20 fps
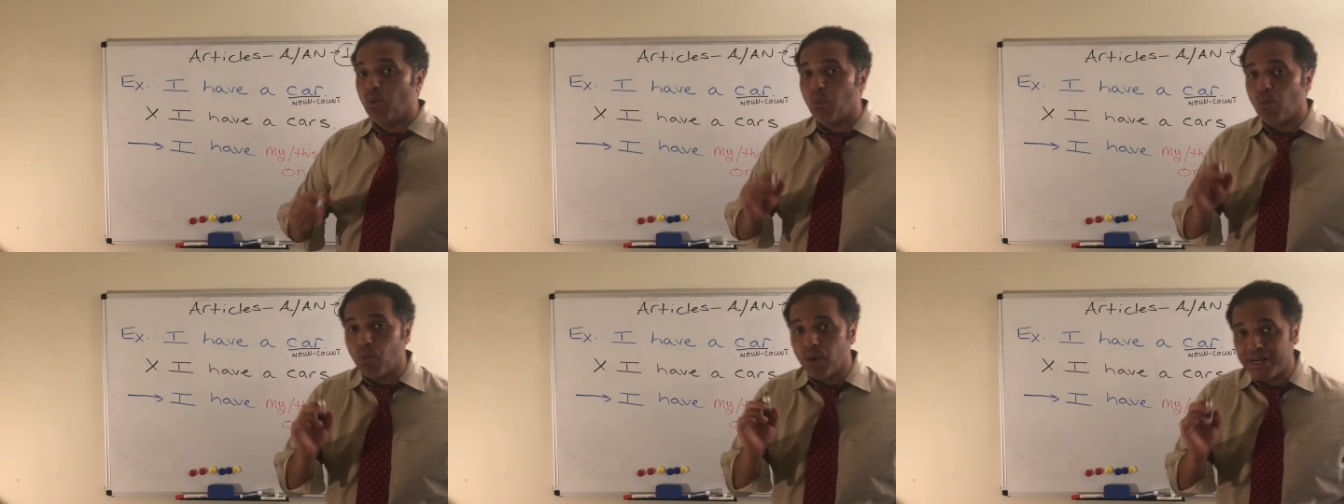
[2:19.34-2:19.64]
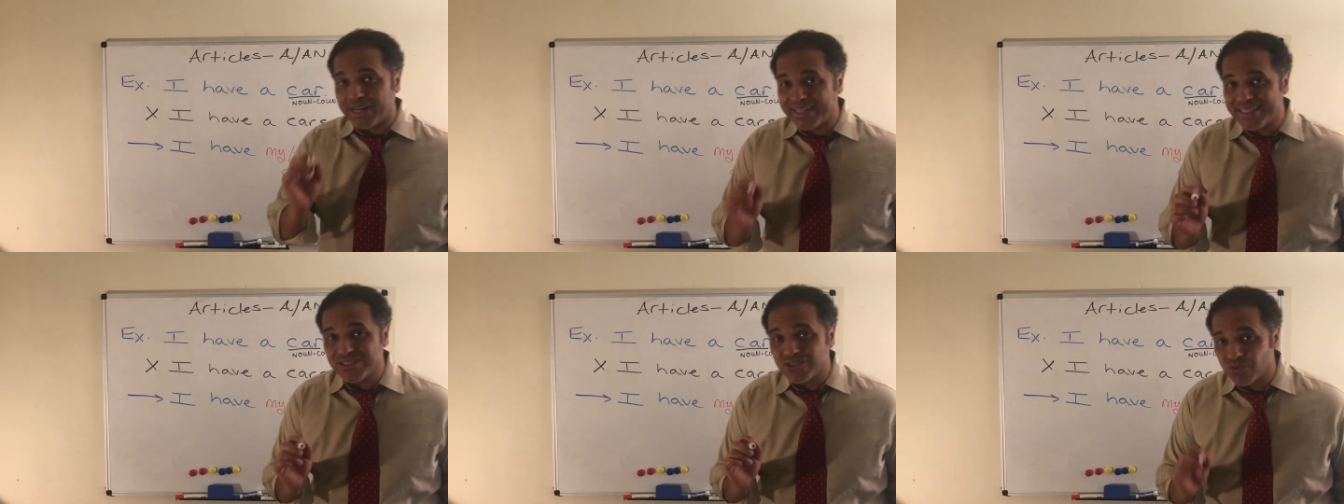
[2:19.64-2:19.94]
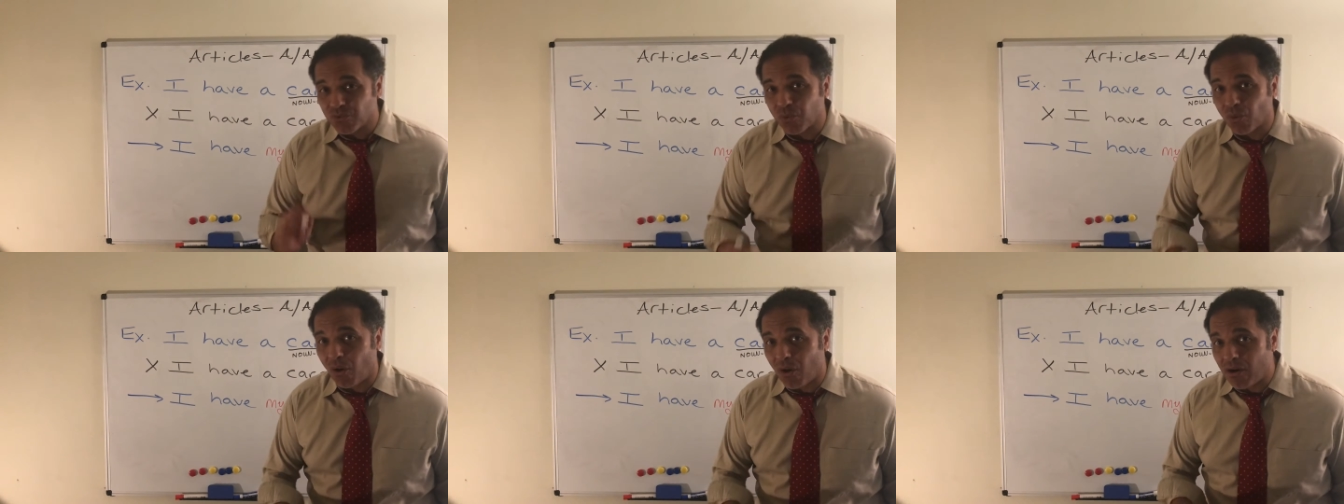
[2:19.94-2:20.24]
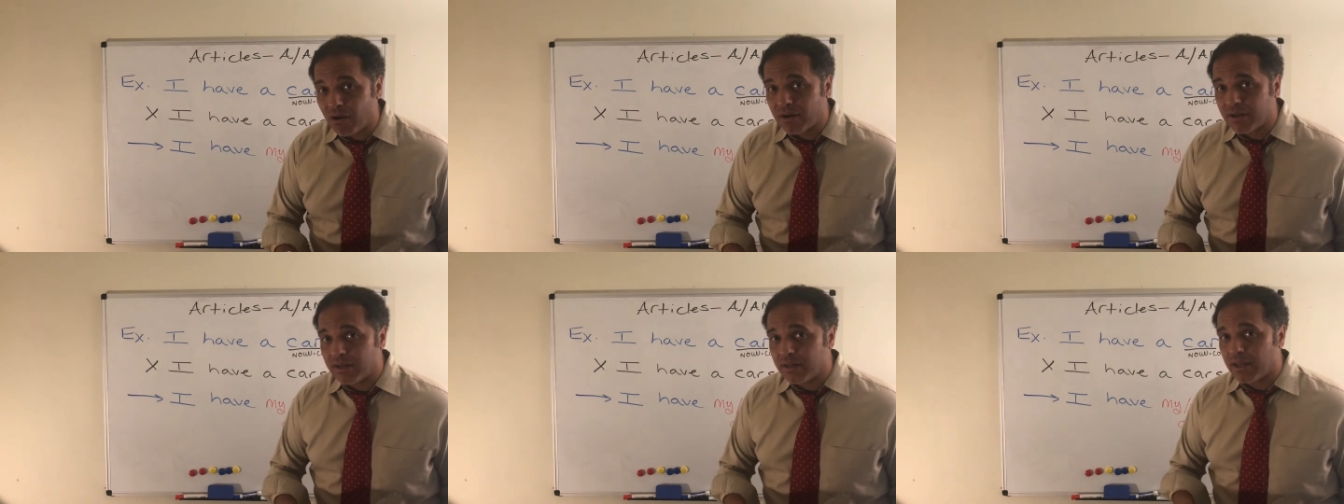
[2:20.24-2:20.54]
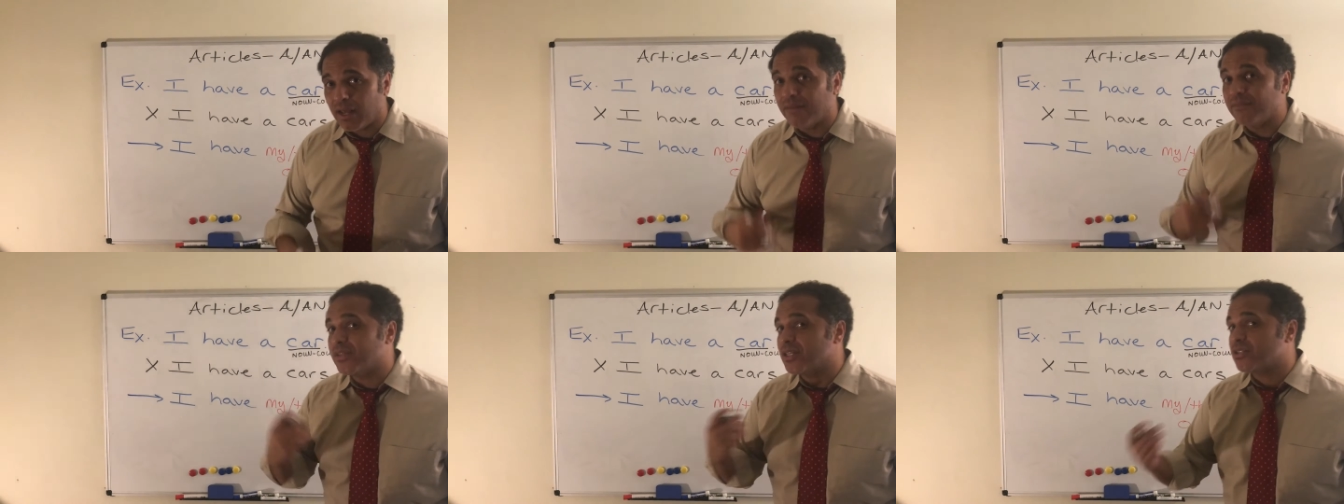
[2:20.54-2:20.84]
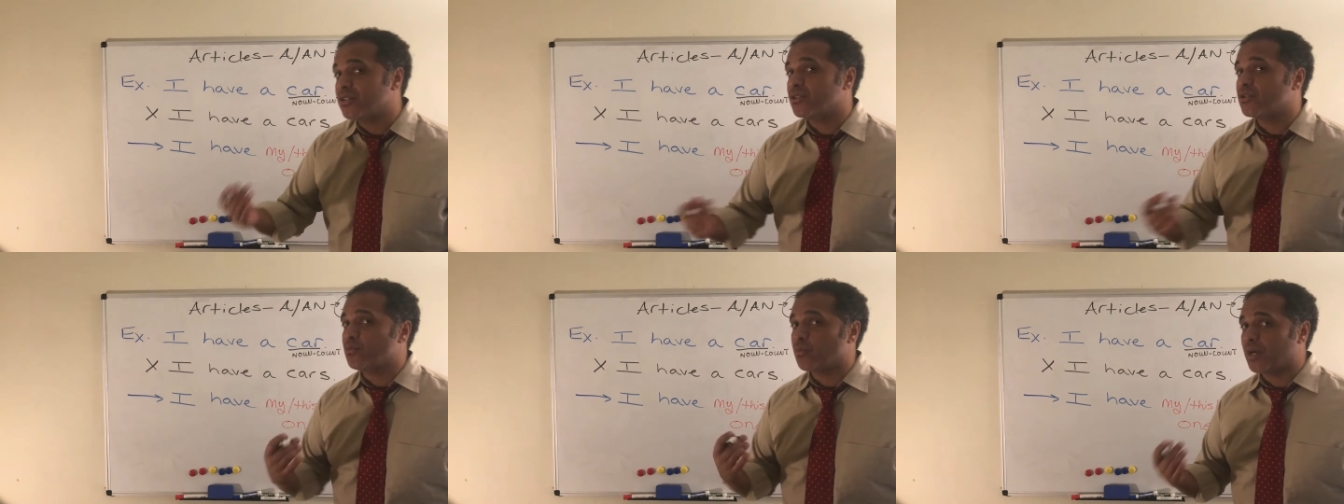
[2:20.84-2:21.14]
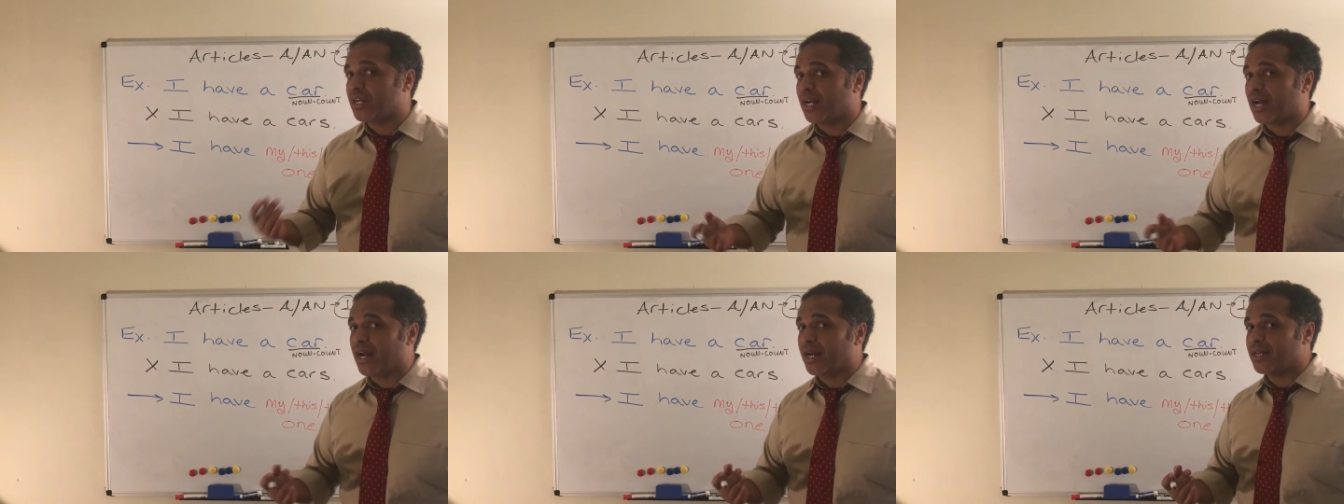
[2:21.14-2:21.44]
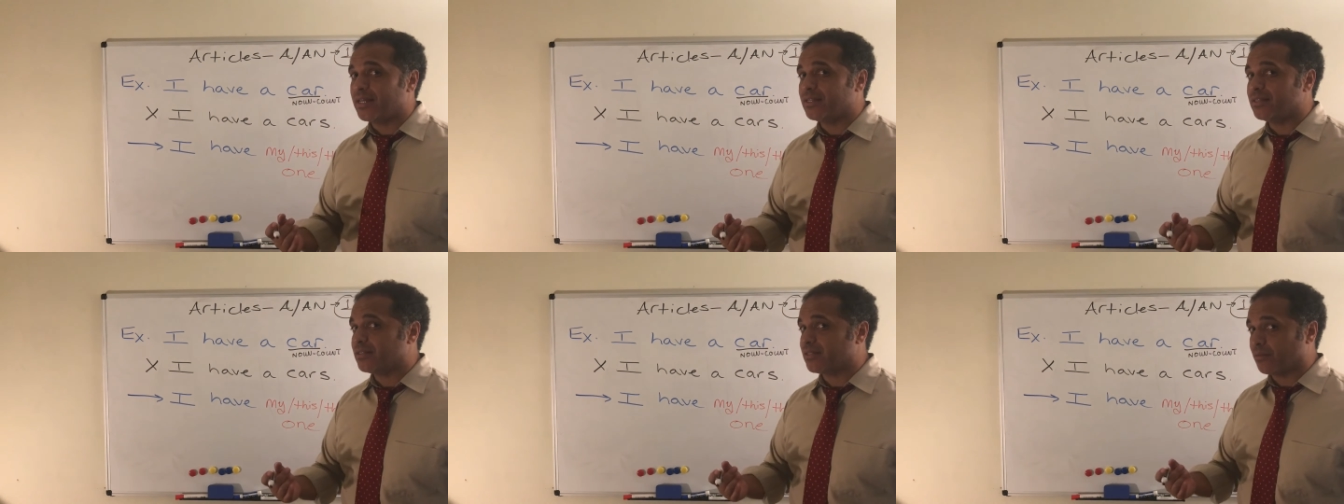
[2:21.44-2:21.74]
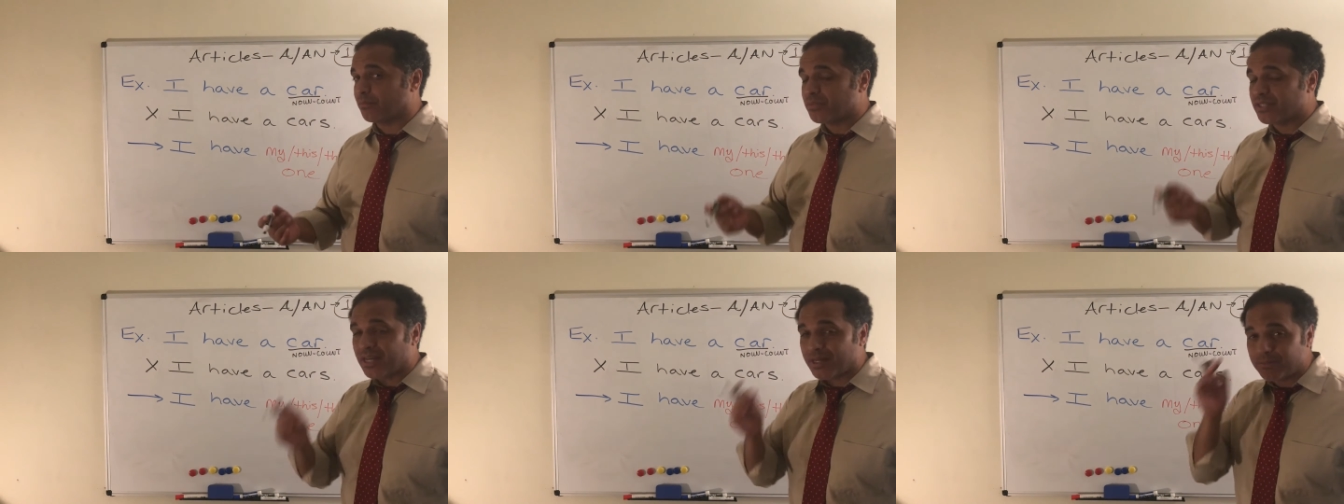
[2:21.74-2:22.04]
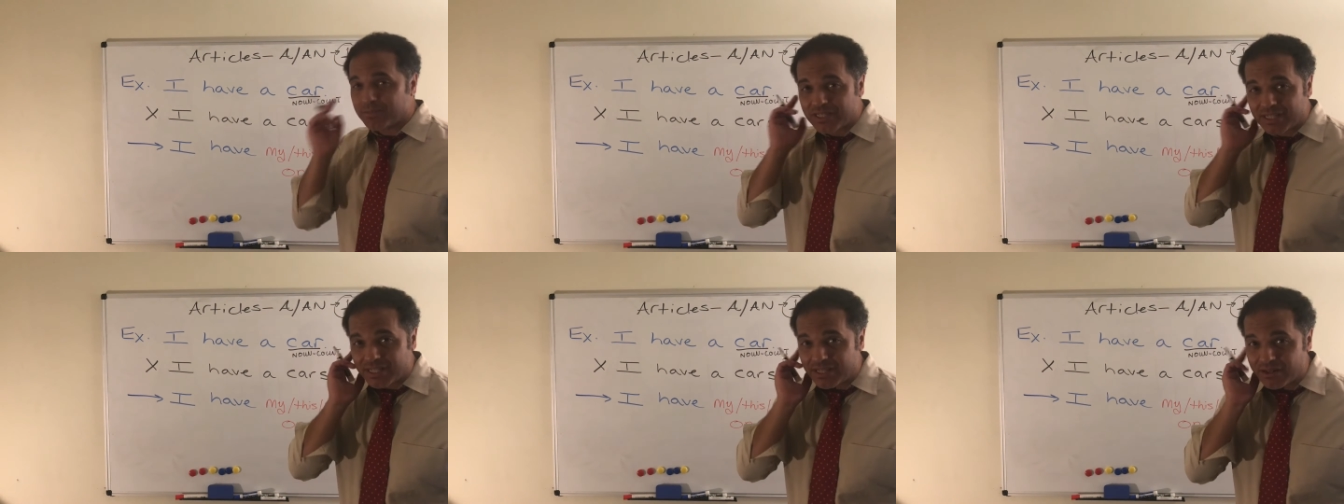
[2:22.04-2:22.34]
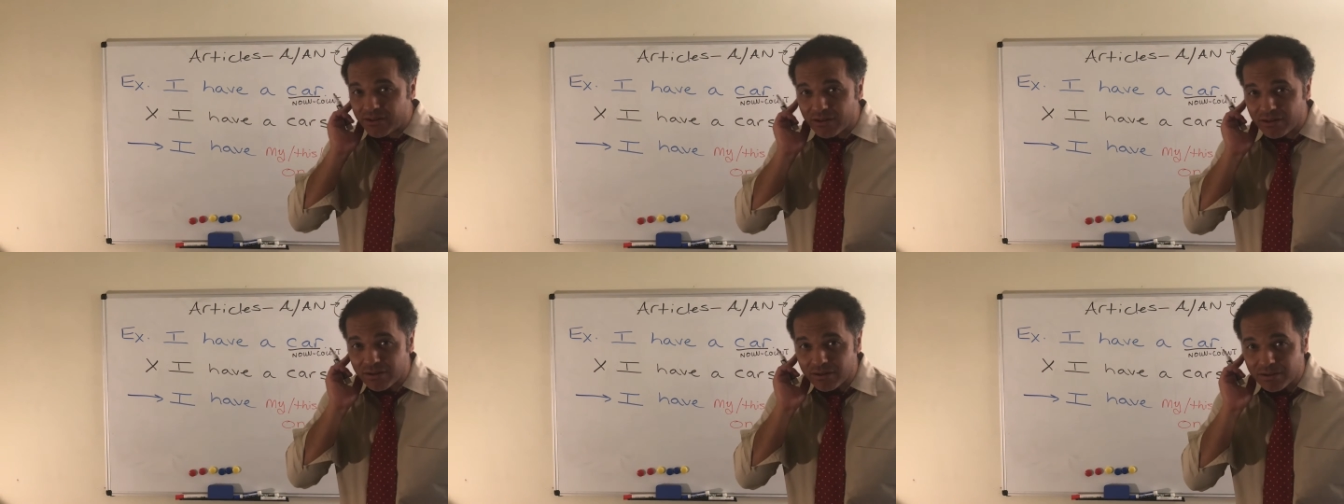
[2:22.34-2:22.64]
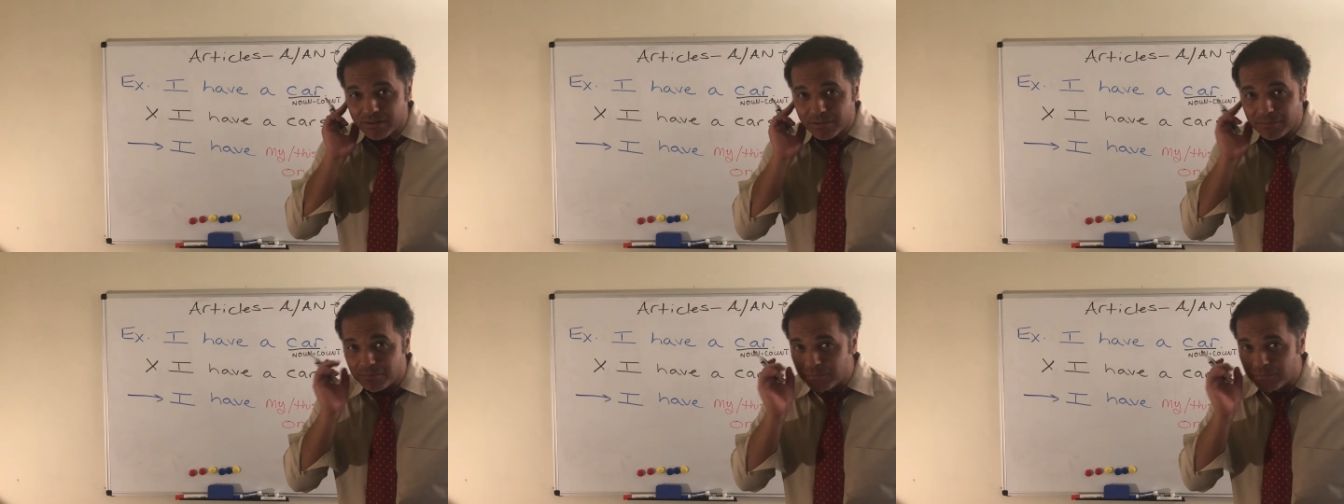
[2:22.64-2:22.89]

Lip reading: what is wrong, and this is what I sometimes hear